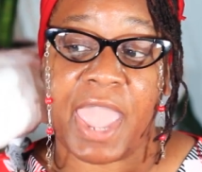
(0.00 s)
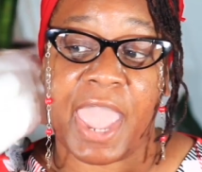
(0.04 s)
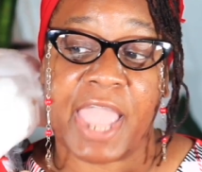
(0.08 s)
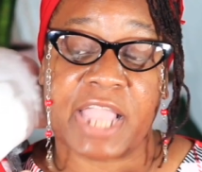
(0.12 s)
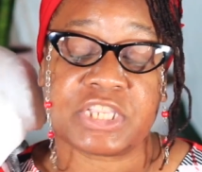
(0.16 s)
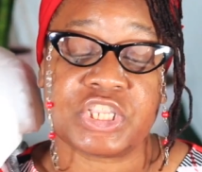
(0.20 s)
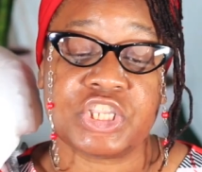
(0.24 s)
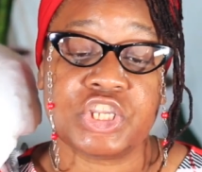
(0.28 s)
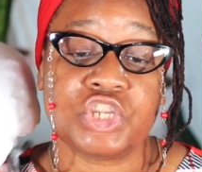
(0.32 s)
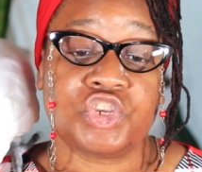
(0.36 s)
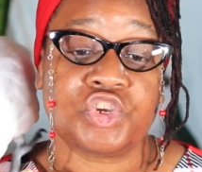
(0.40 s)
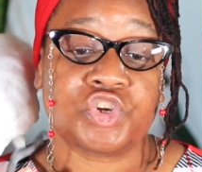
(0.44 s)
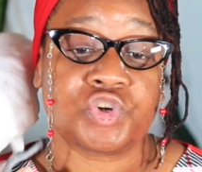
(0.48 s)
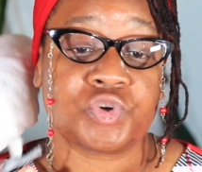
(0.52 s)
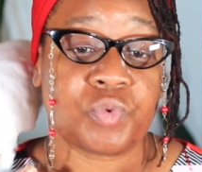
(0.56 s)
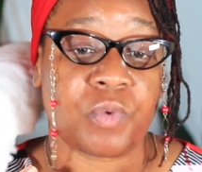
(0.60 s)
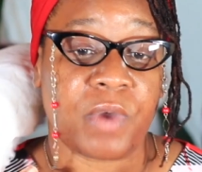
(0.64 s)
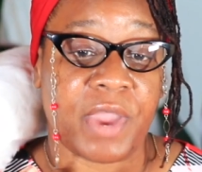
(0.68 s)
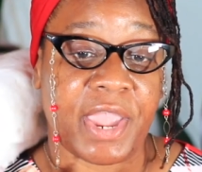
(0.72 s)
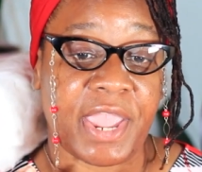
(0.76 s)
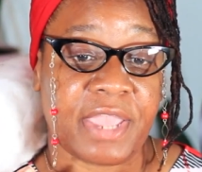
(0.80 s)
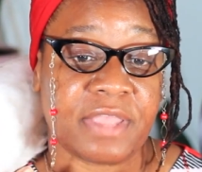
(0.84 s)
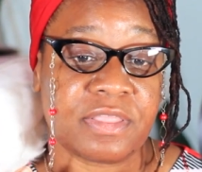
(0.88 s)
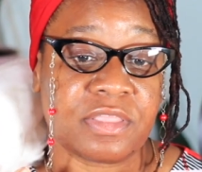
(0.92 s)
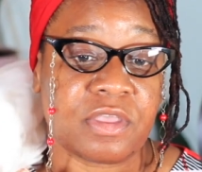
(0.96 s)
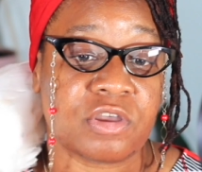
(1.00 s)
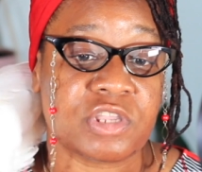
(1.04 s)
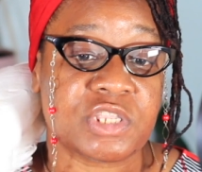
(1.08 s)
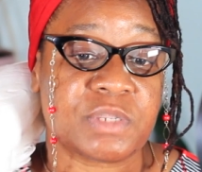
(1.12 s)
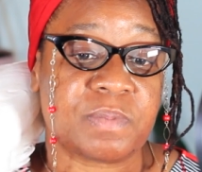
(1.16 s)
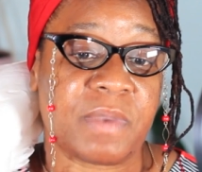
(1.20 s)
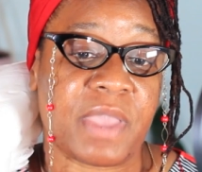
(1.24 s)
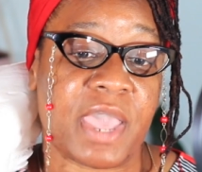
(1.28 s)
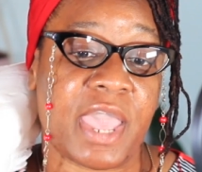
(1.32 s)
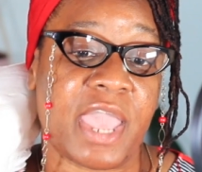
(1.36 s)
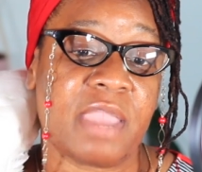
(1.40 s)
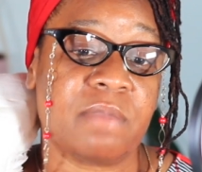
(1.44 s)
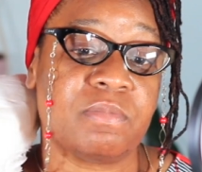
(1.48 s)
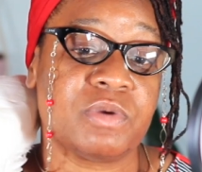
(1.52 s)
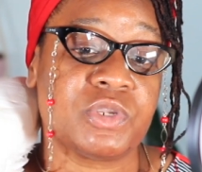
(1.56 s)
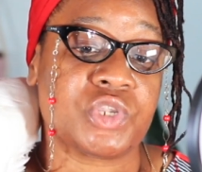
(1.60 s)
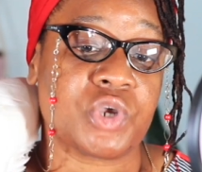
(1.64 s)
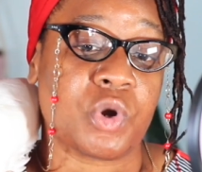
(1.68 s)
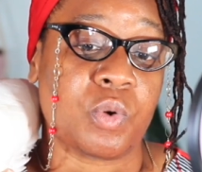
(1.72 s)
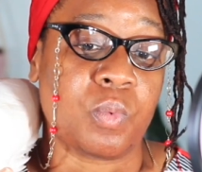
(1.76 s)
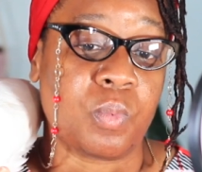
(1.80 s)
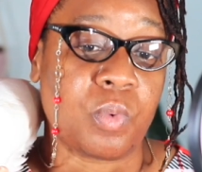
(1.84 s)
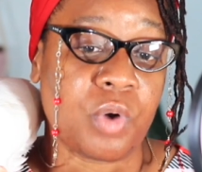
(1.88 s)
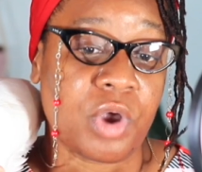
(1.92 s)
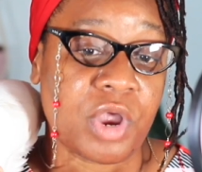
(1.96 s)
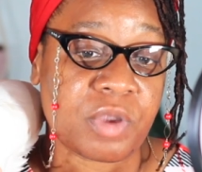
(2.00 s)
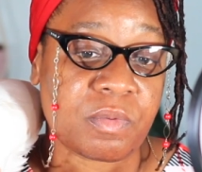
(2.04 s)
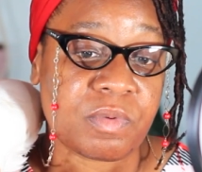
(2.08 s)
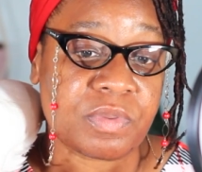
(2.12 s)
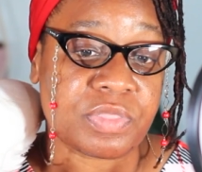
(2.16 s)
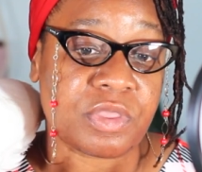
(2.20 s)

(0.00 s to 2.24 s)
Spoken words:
actually train those behaviors or work